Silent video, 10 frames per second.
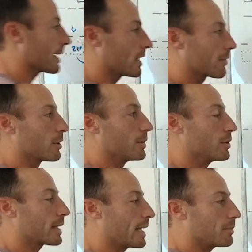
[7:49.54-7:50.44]
kind of
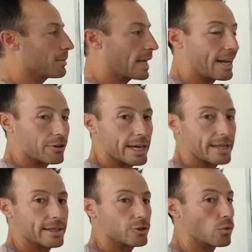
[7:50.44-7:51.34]
communicate and be
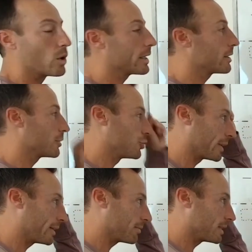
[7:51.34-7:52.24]
aggregated into one
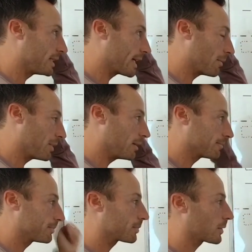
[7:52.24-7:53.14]
joint ZKP,
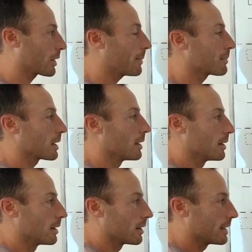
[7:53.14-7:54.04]
okay?
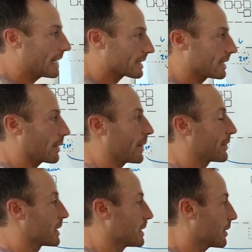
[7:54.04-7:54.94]
The next thing that we have
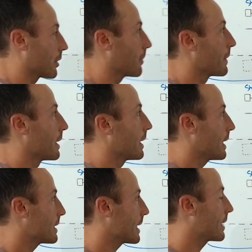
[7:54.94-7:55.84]
to consider
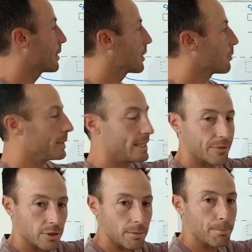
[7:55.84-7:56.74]
is that there will be
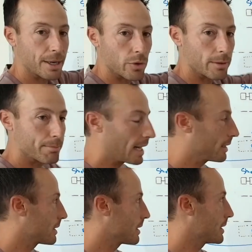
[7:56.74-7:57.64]
different Bitcoin
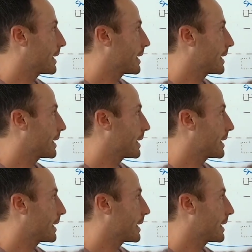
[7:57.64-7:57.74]
balances that